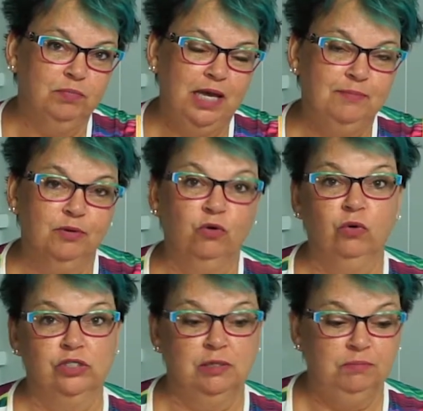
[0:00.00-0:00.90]
paper
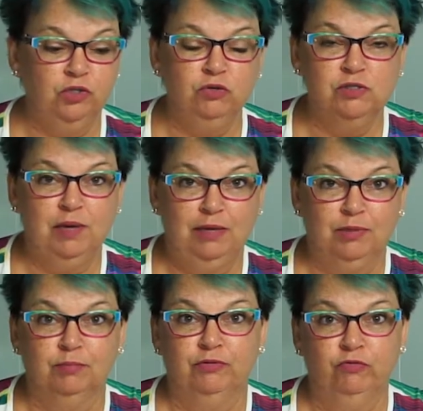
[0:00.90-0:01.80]
or some
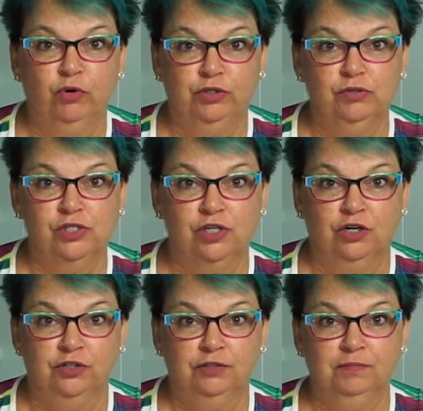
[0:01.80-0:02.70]
newspaper before you start.